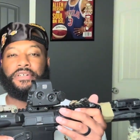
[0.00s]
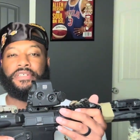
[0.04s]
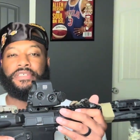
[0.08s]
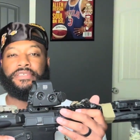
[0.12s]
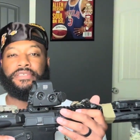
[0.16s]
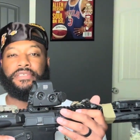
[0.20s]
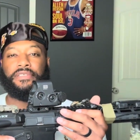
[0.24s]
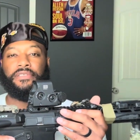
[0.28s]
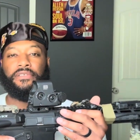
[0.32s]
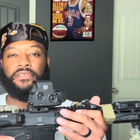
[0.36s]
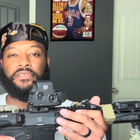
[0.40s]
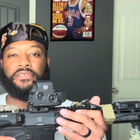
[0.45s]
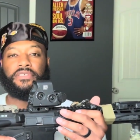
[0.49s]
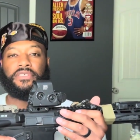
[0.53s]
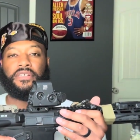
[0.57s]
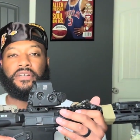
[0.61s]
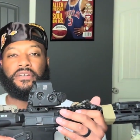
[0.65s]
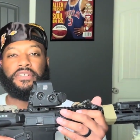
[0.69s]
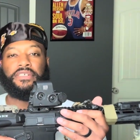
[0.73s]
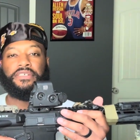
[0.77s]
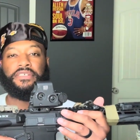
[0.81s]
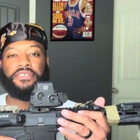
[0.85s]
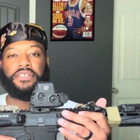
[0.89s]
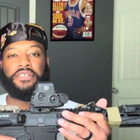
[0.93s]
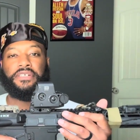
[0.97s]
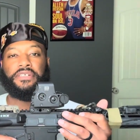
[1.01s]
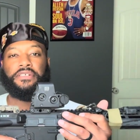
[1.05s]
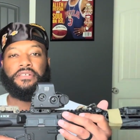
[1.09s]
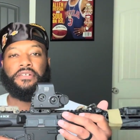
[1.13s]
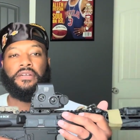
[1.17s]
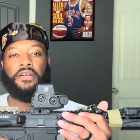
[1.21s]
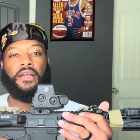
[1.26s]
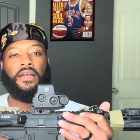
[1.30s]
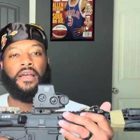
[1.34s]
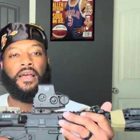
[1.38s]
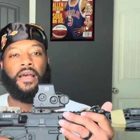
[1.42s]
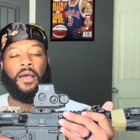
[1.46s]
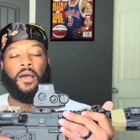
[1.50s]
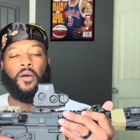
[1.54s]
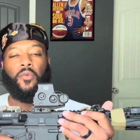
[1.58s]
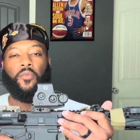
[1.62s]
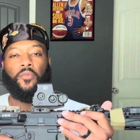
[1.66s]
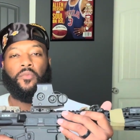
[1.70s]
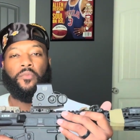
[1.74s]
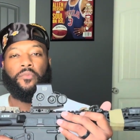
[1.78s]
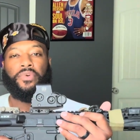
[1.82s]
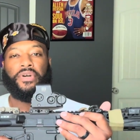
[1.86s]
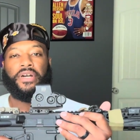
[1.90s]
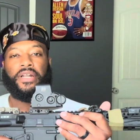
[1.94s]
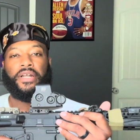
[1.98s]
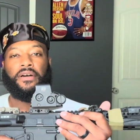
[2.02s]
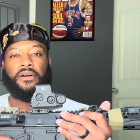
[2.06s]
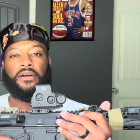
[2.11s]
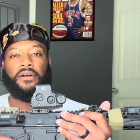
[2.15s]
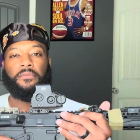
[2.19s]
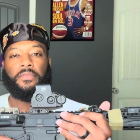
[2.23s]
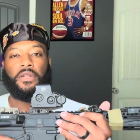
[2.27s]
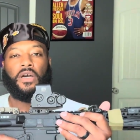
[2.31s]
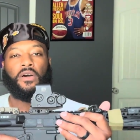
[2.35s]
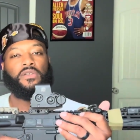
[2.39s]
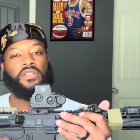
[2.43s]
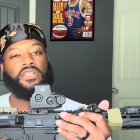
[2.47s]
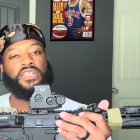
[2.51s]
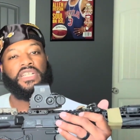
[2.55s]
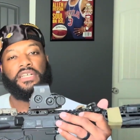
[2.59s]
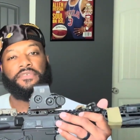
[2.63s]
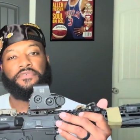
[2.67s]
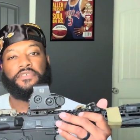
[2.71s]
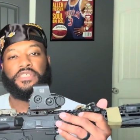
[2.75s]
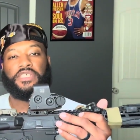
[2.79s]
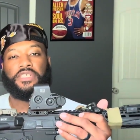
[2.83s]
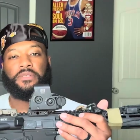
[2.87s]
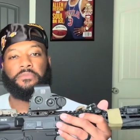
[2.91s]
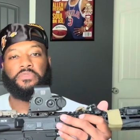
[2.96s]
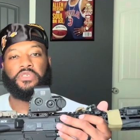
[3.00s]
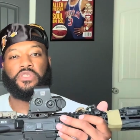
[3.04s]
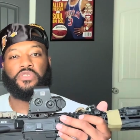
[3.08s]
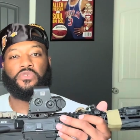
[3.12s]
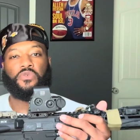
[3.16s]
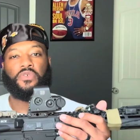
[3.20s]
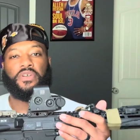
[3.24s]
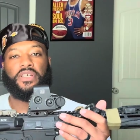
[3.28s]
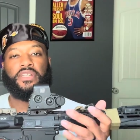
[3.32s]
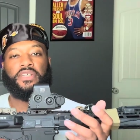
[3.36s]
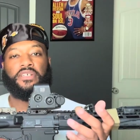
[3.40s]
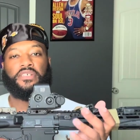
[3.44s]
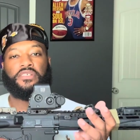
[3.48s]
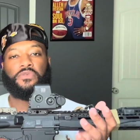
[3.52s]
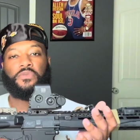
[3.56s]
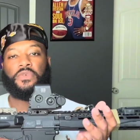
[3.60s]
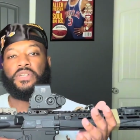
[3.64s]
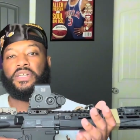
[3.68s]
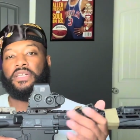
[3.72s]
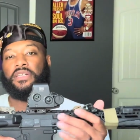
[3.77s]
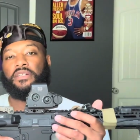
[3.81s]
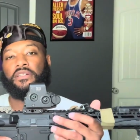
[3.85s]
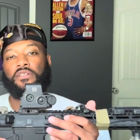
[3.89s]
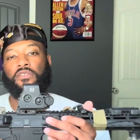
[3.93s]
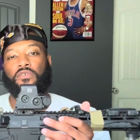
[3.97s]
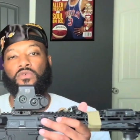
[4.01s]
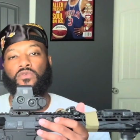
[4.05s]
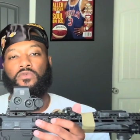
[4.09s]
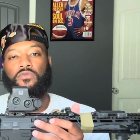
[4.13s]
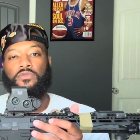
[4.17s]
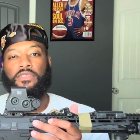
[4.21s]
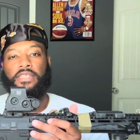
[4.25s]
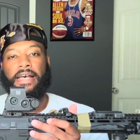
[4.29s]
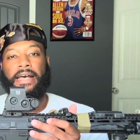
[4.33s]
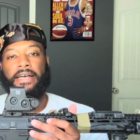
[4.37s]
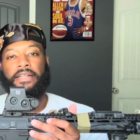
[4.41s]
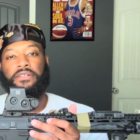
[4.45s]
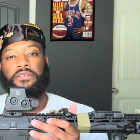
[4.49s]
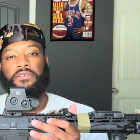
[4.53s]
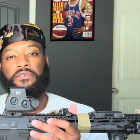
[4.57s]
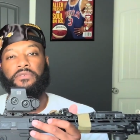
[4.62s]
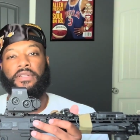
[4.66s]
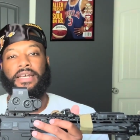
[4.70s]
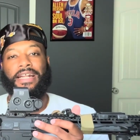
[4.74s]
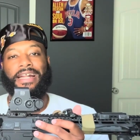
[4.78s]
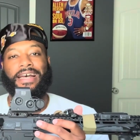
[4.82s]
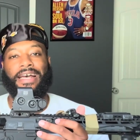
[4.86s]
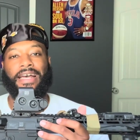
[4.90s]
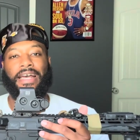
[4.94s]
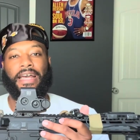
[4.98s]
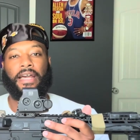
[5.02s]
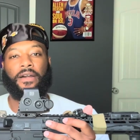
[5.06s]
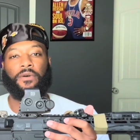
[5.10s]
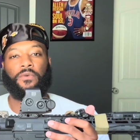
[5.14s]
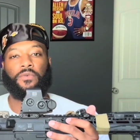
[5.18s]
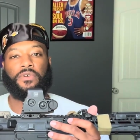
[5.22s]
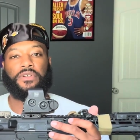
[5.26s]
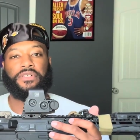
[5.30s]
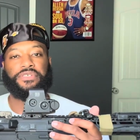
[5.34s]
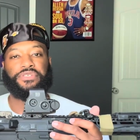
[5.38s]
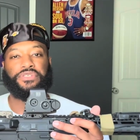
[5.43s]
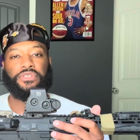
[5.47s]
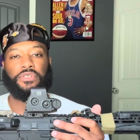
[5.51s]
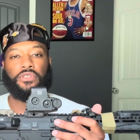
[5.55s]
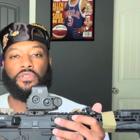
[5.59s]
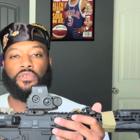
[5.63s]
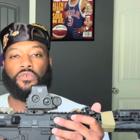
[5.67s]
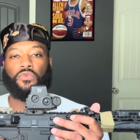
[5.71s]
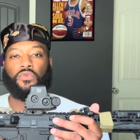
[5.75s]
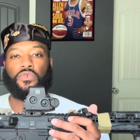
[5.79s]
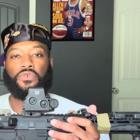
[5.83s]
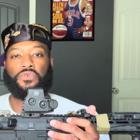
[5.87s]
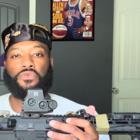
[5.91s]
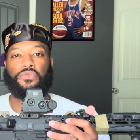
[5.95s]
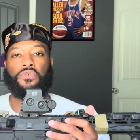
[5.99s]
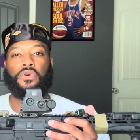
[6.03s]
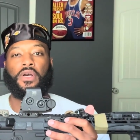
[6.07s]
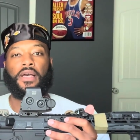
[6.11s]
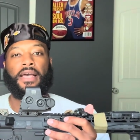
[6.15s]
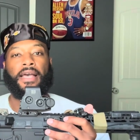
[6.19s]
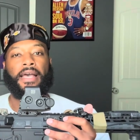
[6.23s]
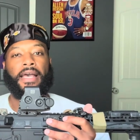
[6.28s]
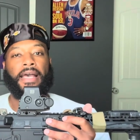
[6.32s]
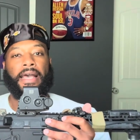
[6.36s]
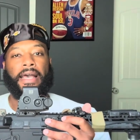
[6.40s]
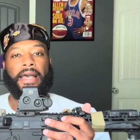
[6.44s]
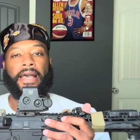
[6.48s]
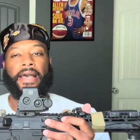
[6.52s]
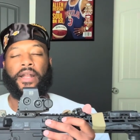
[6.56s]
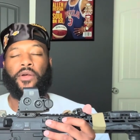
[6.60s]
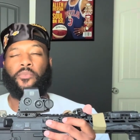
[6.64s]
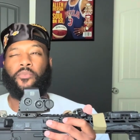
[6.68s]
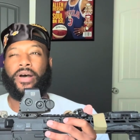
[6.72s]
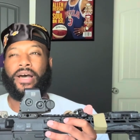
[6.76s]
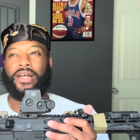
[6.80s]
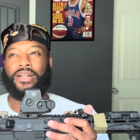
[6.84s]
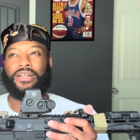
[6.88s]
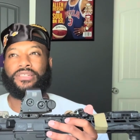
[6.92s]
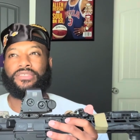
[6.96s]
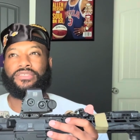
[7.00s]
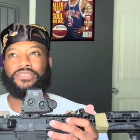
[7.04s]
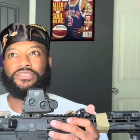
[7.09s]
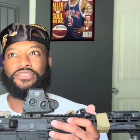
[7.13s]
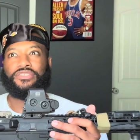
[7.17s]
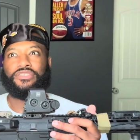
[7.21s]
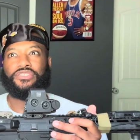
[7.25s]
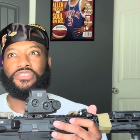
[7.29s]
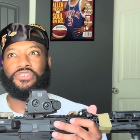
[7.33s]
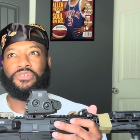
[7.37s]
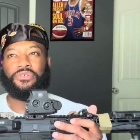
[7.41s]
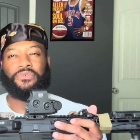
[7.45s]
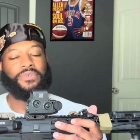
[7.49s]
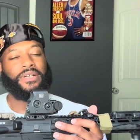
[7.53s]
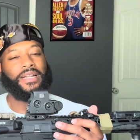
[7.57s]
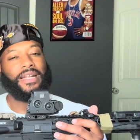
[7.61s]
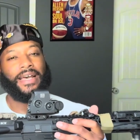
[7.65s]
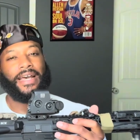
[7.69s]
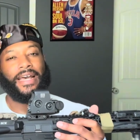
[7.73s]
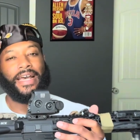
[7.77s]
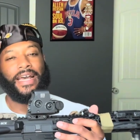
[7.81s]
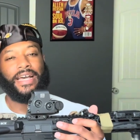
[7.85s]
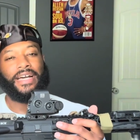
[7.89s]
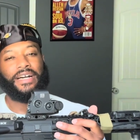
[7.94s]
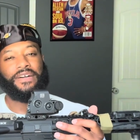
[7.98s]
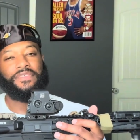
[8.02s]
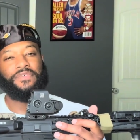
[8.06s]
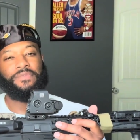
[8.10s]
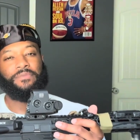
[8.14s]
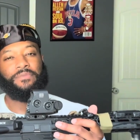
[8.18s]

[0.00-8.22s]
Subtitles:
as looks are concerned. But the only difference in between this one and the LaRue Tactical that I had was the LaRue had about a 2.5,